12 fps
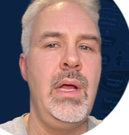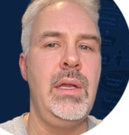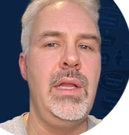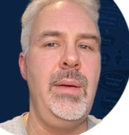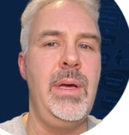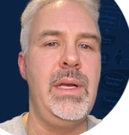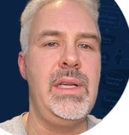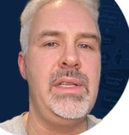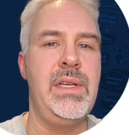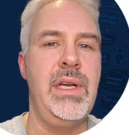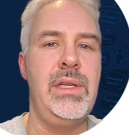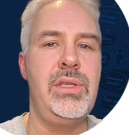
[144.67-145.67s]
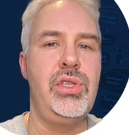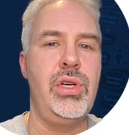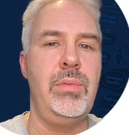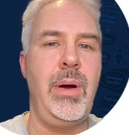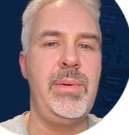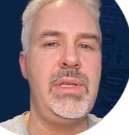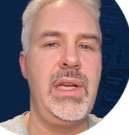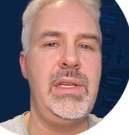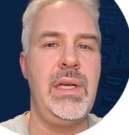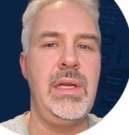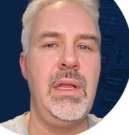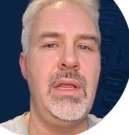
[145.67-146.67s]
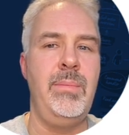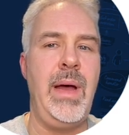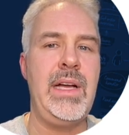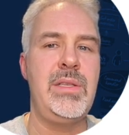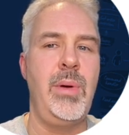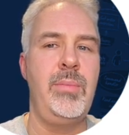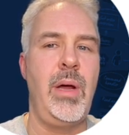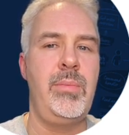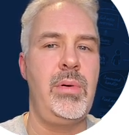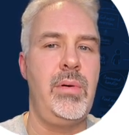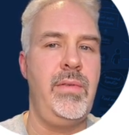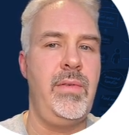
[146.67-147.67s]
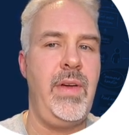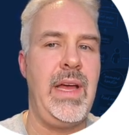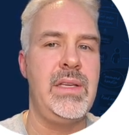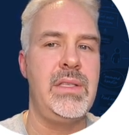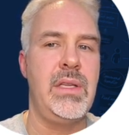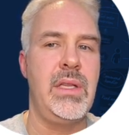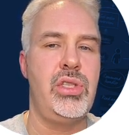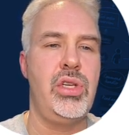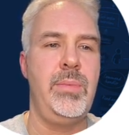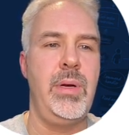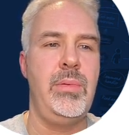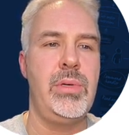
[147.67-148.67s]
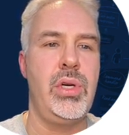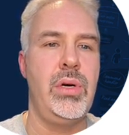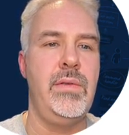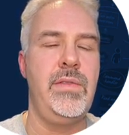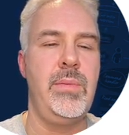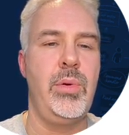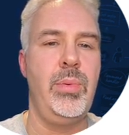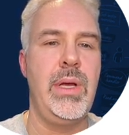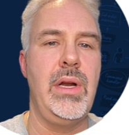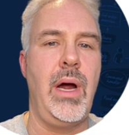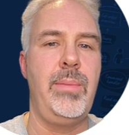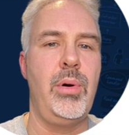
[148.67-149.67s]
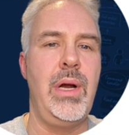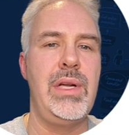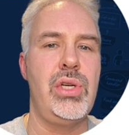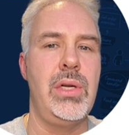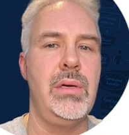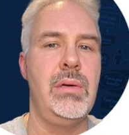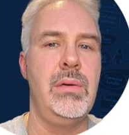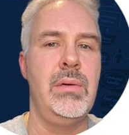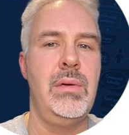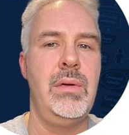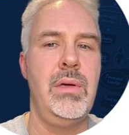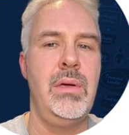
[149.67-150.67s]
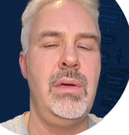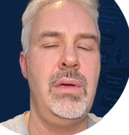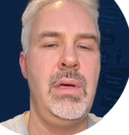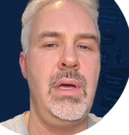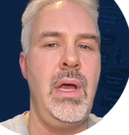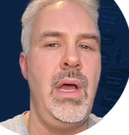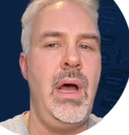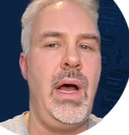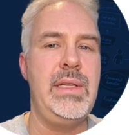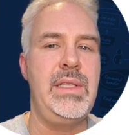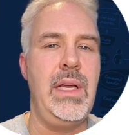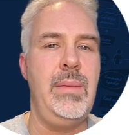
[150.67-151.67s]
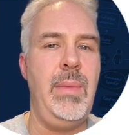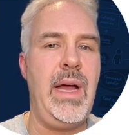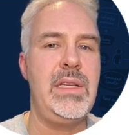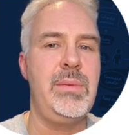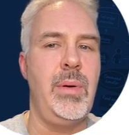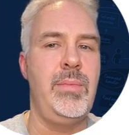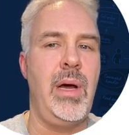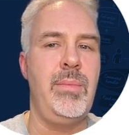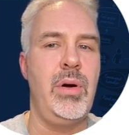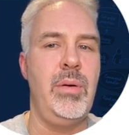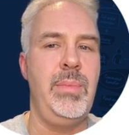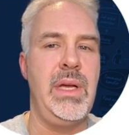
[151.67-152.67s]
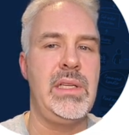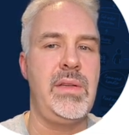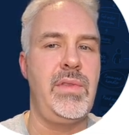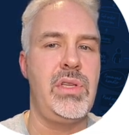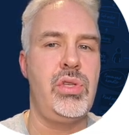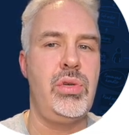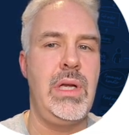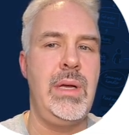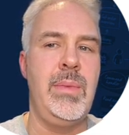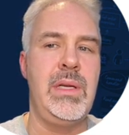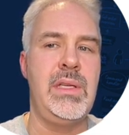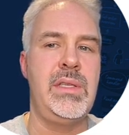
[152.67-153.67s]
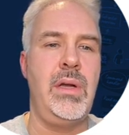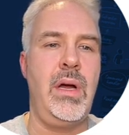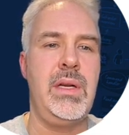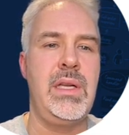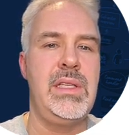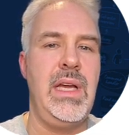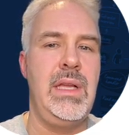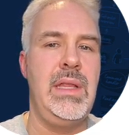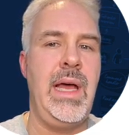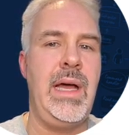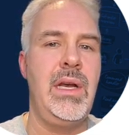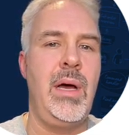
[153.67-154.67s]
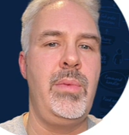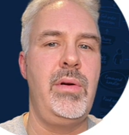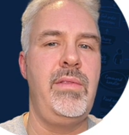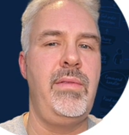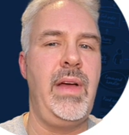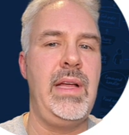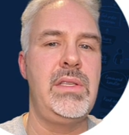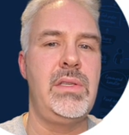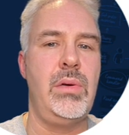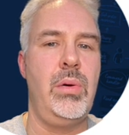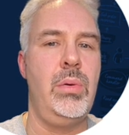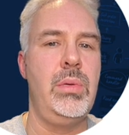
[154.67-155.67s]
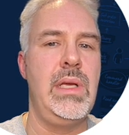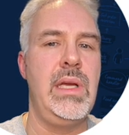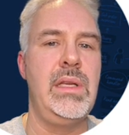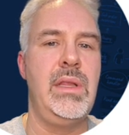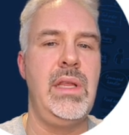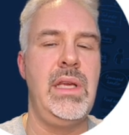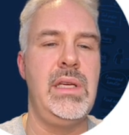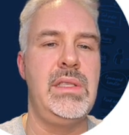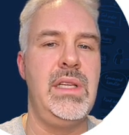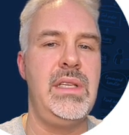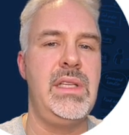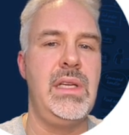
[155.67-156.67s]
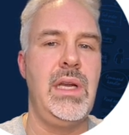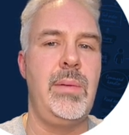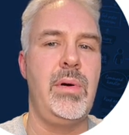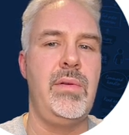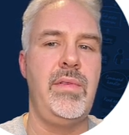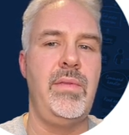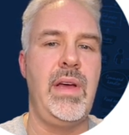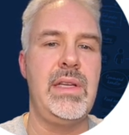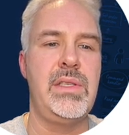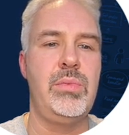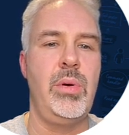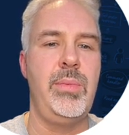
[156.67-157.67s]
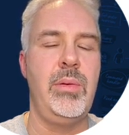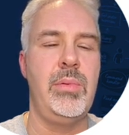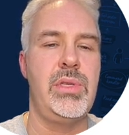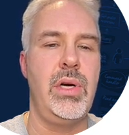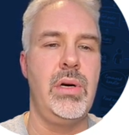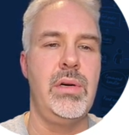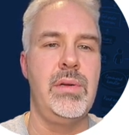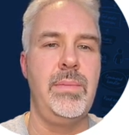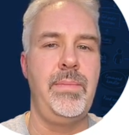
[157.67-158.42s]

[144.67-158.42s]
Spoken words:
Limit is an integer representing the maximum number of events that should be returned from the read operation. I say maximum number because if the stream does not contain that number of events, only the existing number of events will be returned.